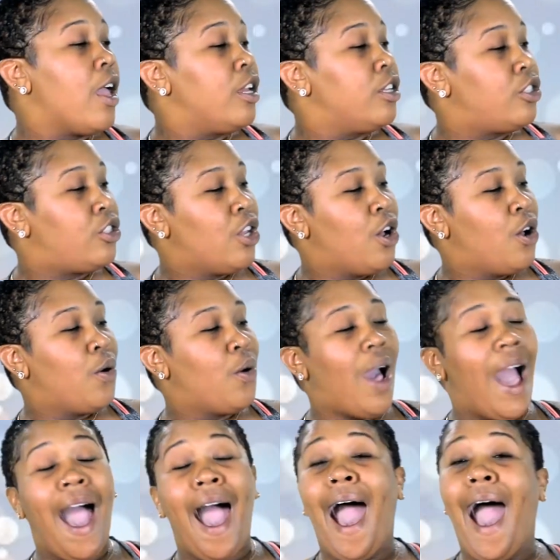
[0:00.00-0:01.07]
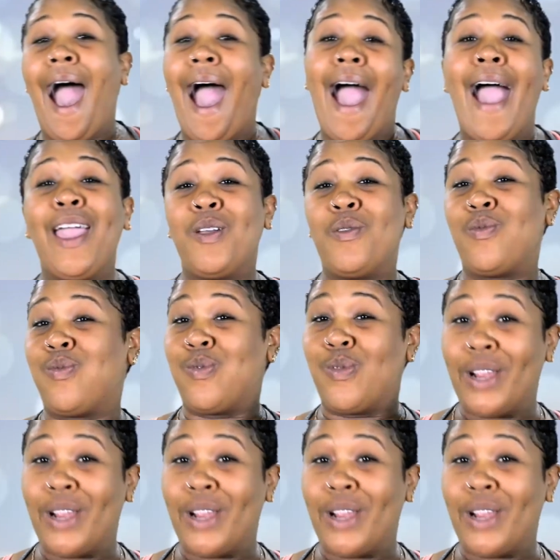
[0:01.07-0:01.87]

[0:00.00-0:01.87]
So I